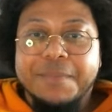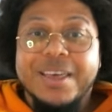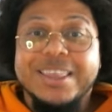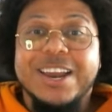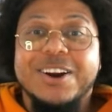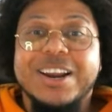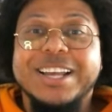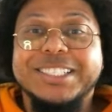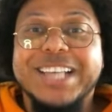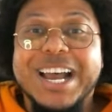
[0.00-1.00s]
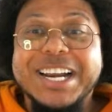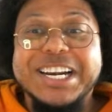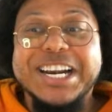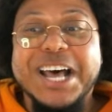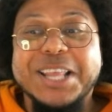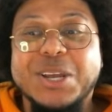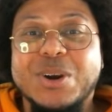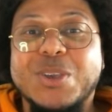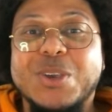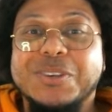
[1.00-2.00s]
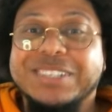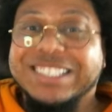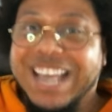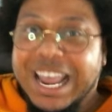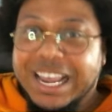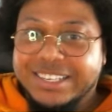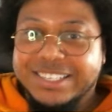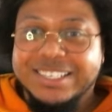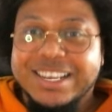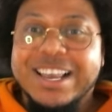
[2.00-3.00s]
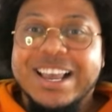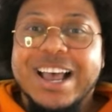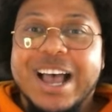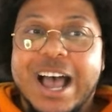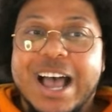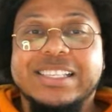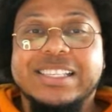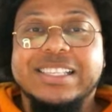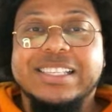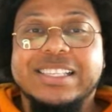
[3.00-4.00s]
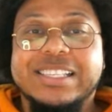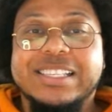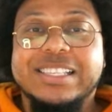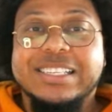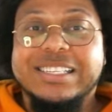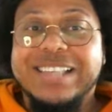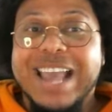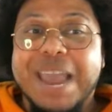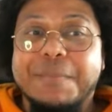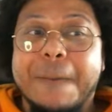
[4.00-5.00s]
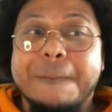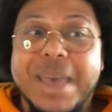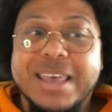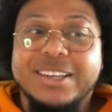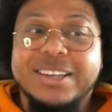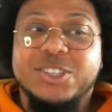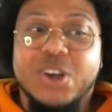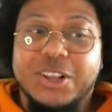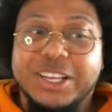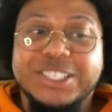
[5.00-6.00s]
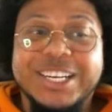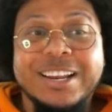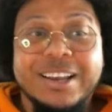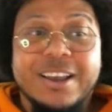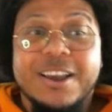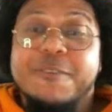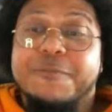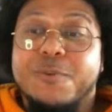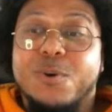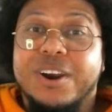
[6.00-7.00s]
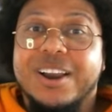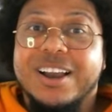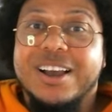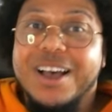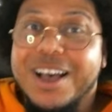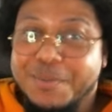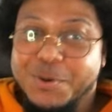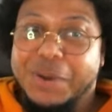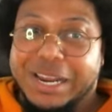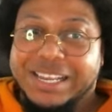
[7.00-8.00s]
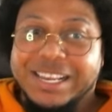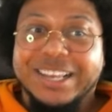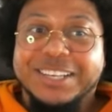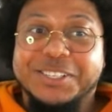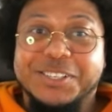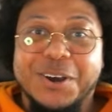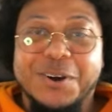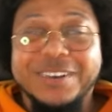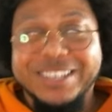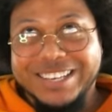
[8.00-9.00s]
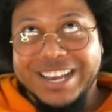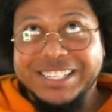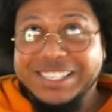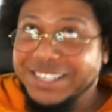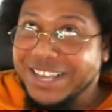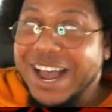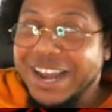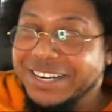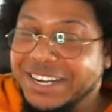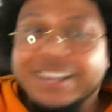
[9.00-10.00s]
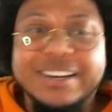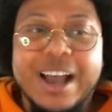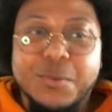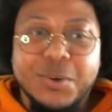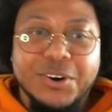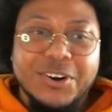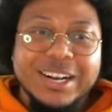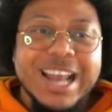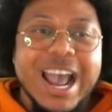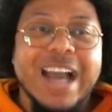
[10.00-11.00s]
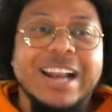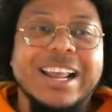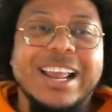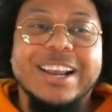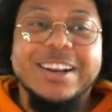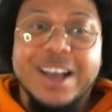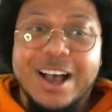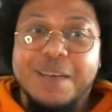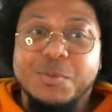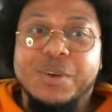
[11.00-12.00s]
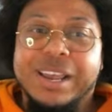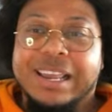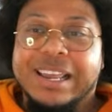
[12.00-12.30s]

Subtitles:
There is another use case. This is the same methodology for Kamui. So yes, I did. I went on and added in Kamui